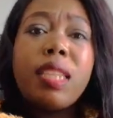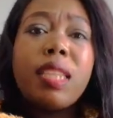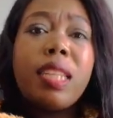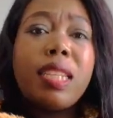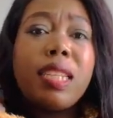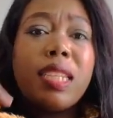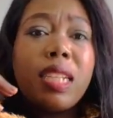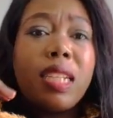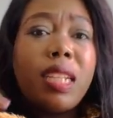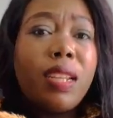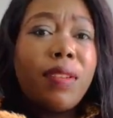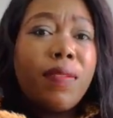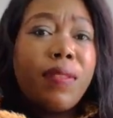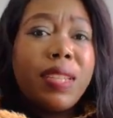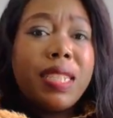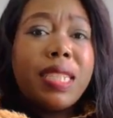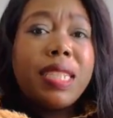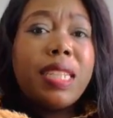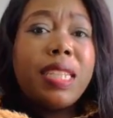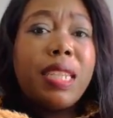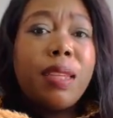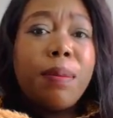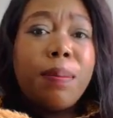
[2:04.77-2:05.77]
They didn't have a
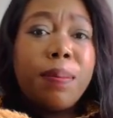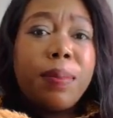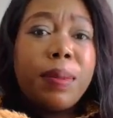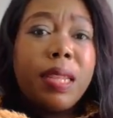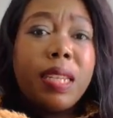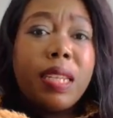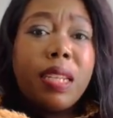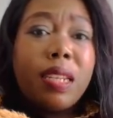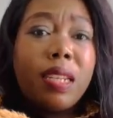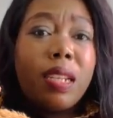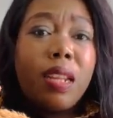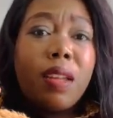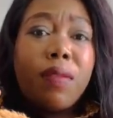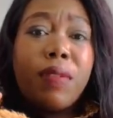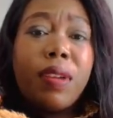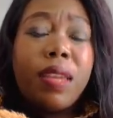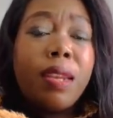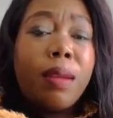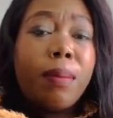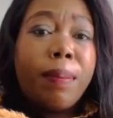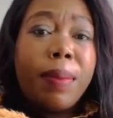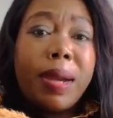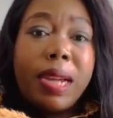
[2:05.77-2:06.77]
zip. They didn't have
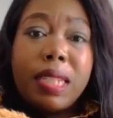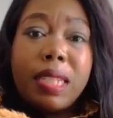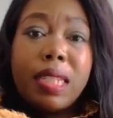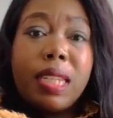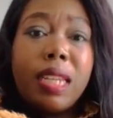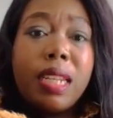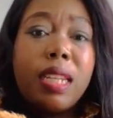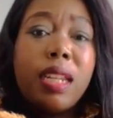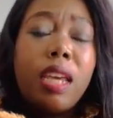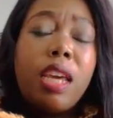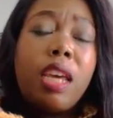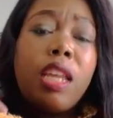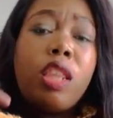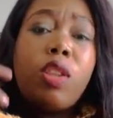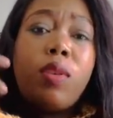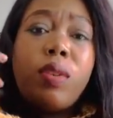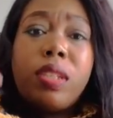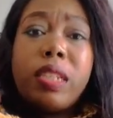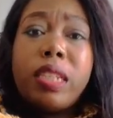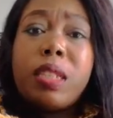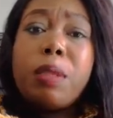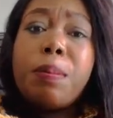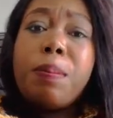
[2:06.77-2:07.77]
any button. They were
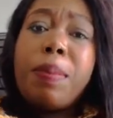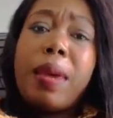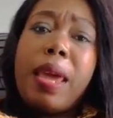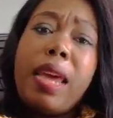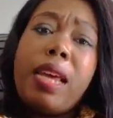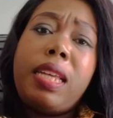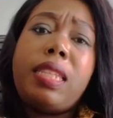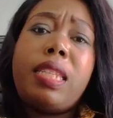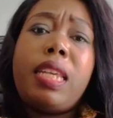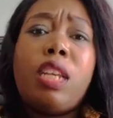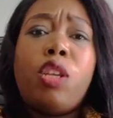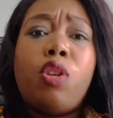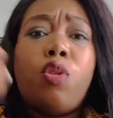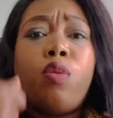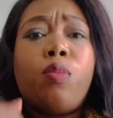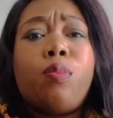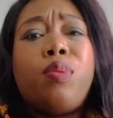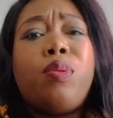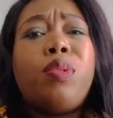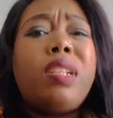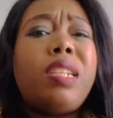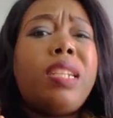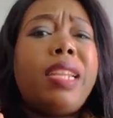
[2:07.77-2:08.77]
just bags and you
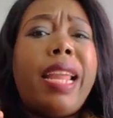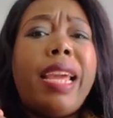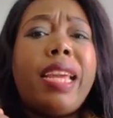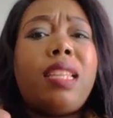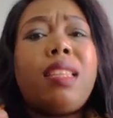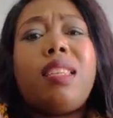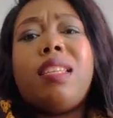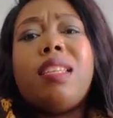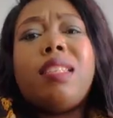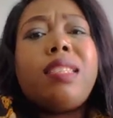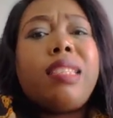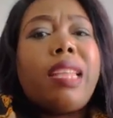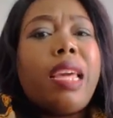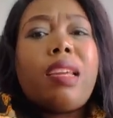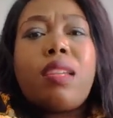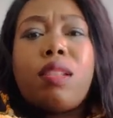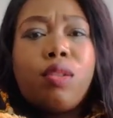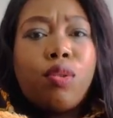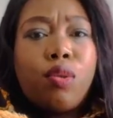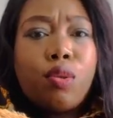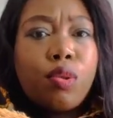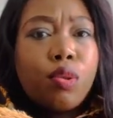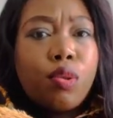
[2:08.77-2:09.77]
put it like this. Like
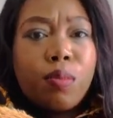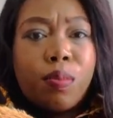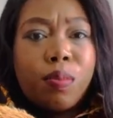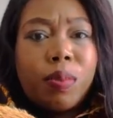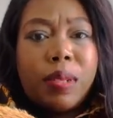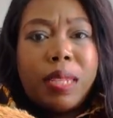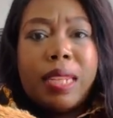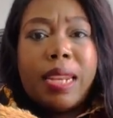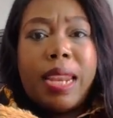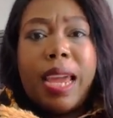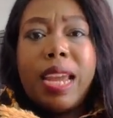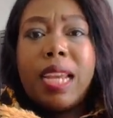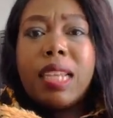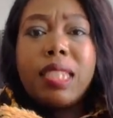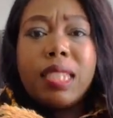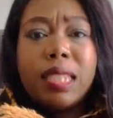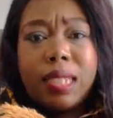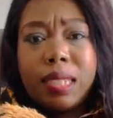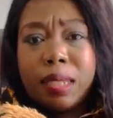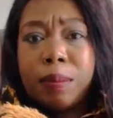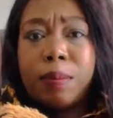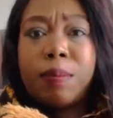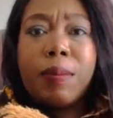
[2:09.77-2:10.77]
it used to be
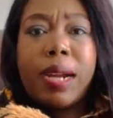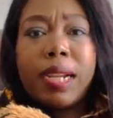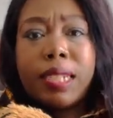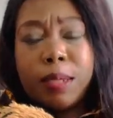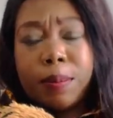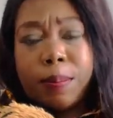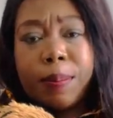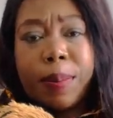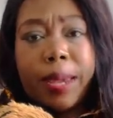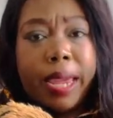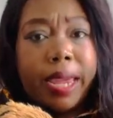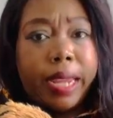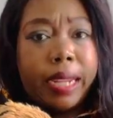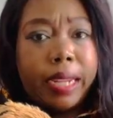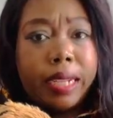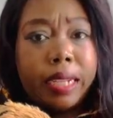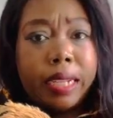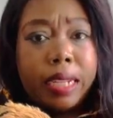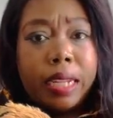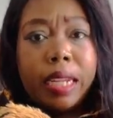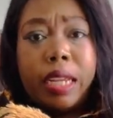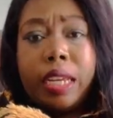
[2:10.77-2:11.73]
nice, smart bag.